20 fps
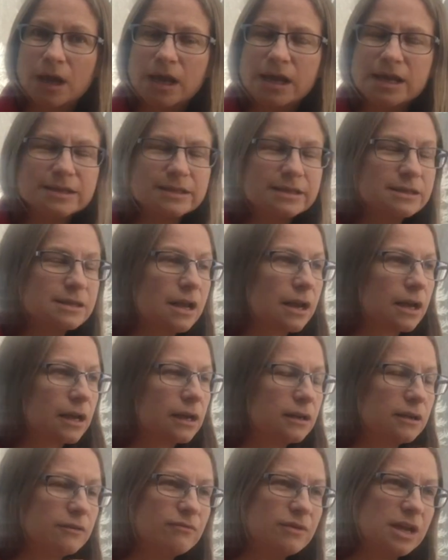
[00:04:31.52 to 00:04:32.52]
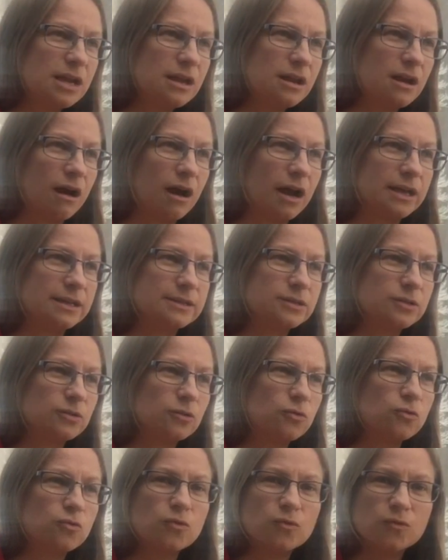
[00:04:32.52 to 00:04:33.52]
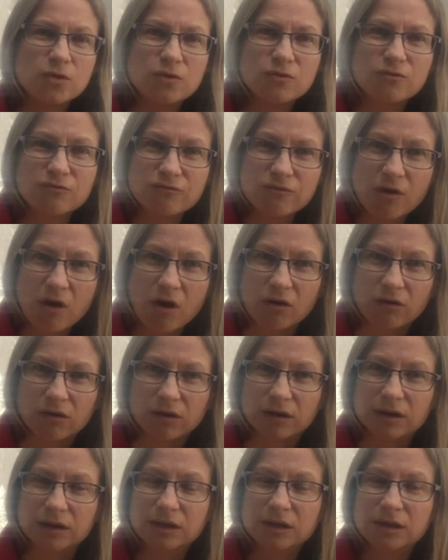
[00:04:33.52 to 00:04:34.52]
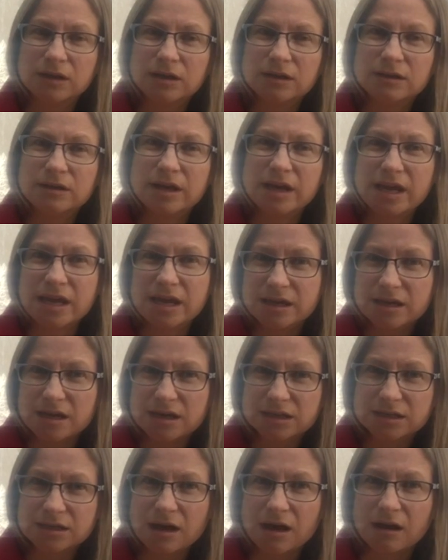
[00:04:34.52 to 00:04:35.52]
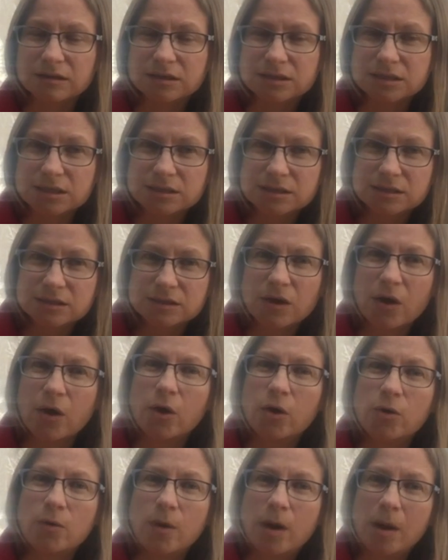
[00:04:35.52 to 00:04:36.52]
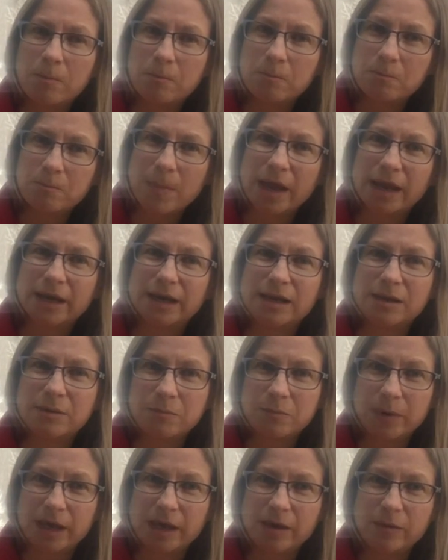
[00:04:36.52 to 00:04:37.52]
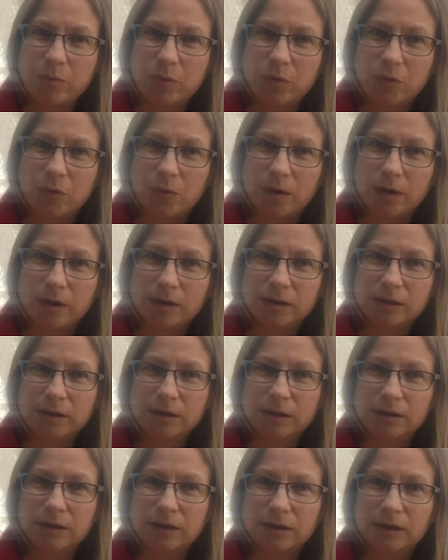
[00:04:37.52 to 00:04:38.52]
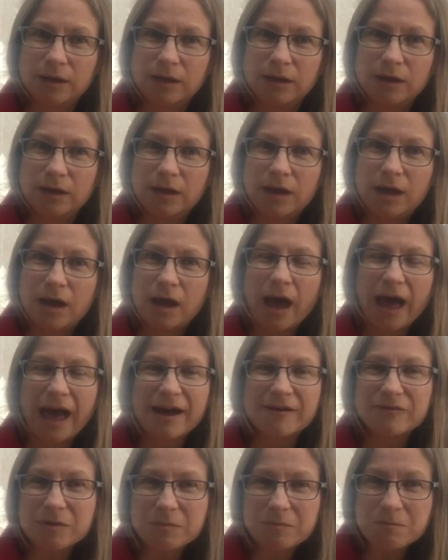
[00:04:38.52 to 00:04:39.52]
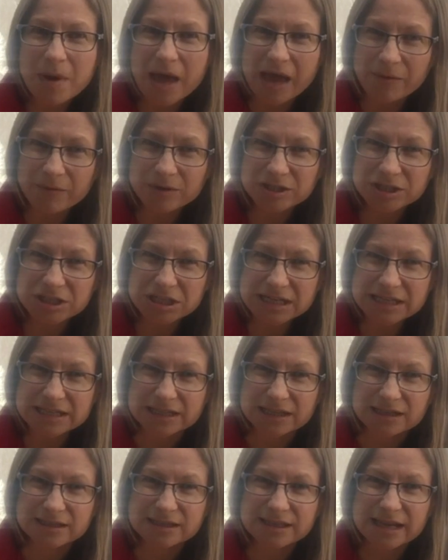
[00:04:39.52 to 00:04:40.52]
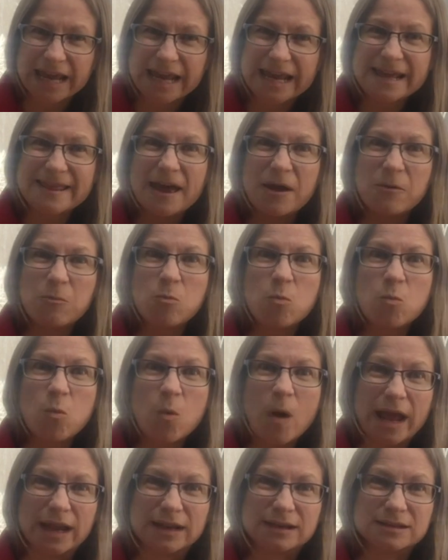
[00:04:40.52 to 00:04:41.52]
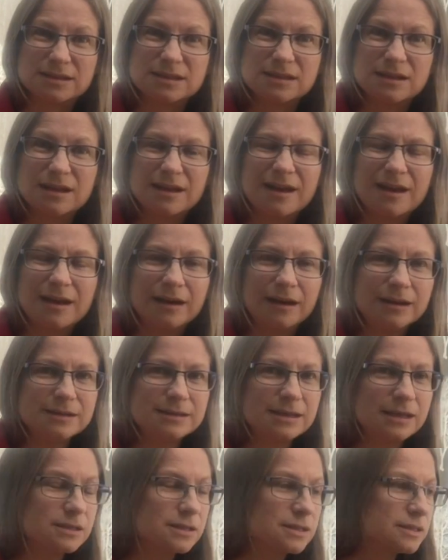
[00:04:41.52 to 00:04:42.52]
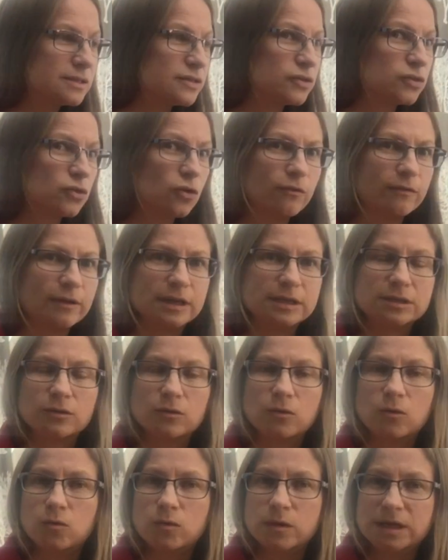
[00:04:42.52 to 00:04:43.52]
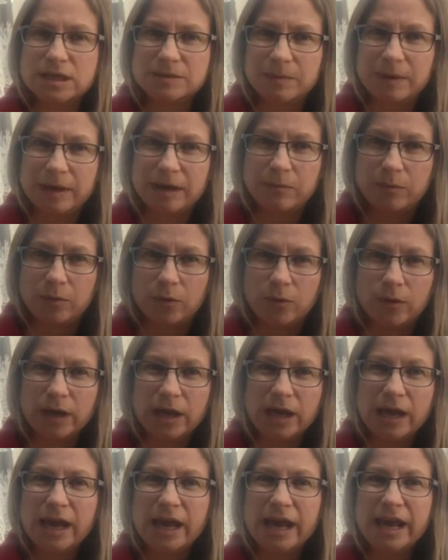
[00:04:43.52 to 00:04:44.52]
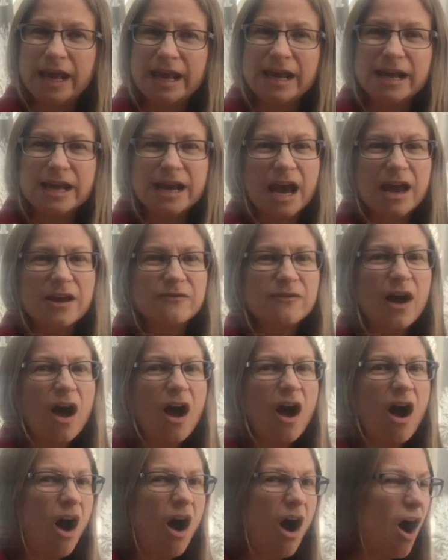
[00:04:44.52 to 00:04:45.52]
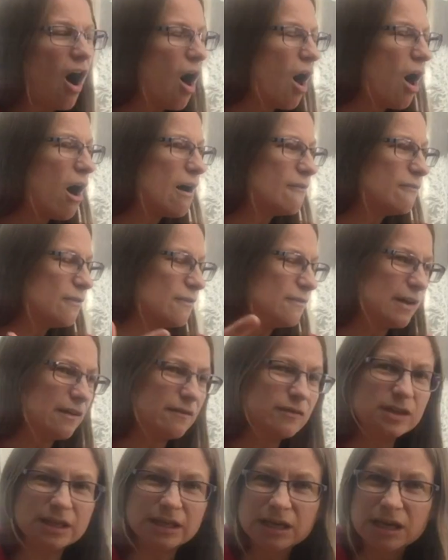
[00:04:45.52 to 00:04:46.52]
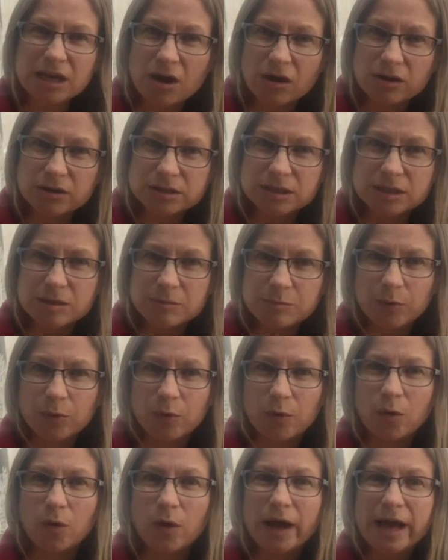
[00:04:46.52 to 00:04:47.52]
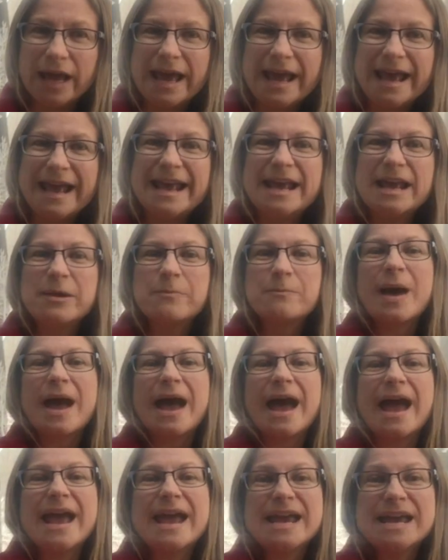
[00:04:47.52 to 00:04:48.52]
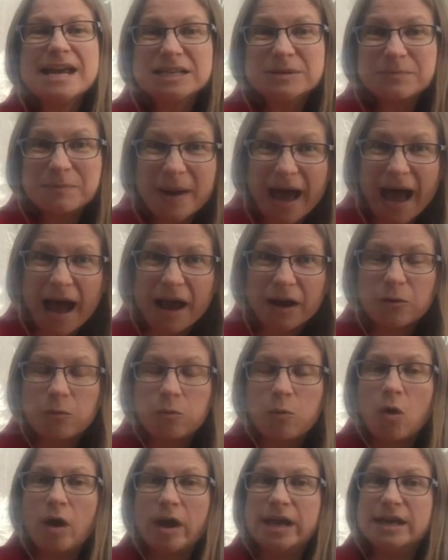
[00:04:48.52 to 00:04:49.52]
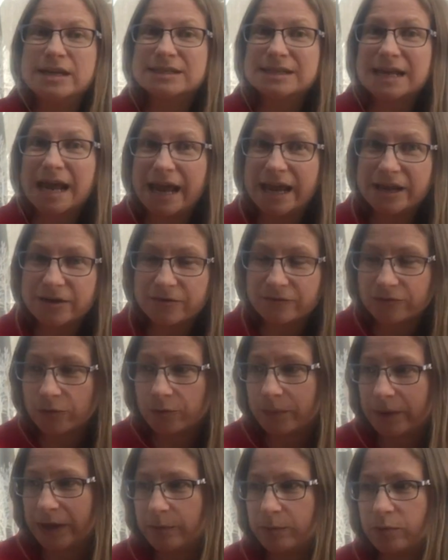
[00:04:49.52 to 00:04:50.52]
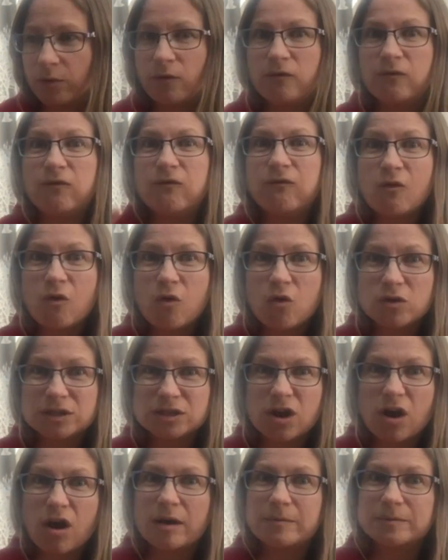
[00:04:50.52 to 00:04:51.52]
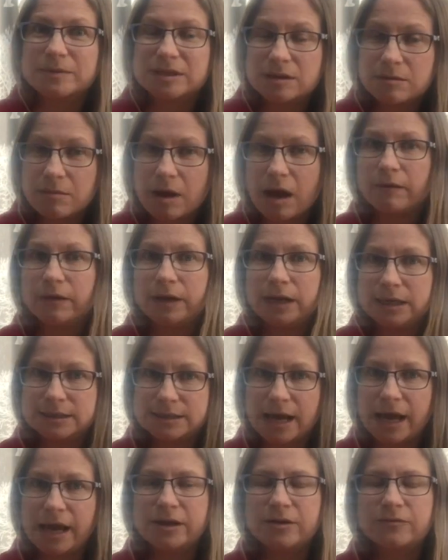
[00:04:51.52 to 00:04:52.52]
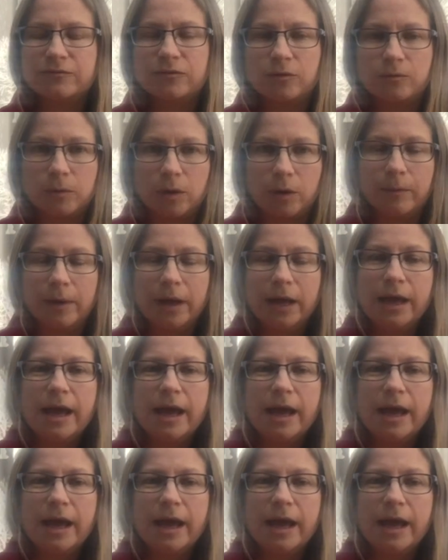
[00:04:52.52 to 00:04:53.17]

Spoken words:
He suddenly realised all the wrong that he had done to so many people. Having met with Jesus, he then went and he said sorry to all these people. He gave half of everything he owned to the poor. He paid back what he'd taken from people, 4 times the amount he'd taken from them.